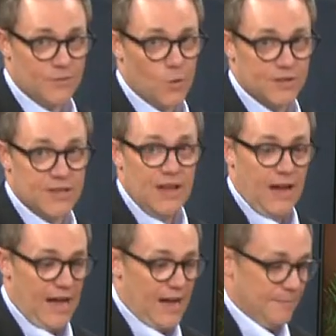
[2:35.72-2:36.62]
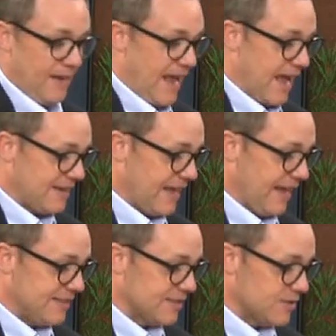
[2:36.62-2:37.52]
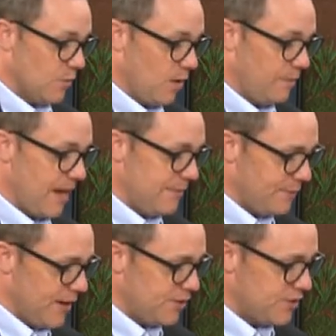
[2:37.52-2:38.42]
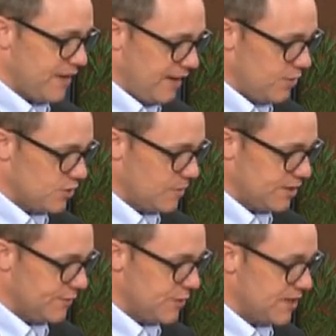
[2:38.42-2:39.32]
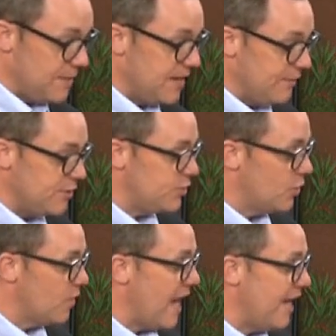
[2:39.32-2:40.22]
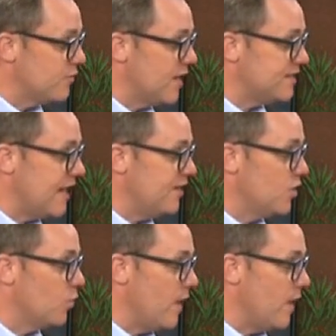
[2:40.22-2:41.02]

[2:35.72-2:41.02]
and of course, uh, Manhattan, Kansas. Well, Bobby French, thank you so much for your time. Give us your address and your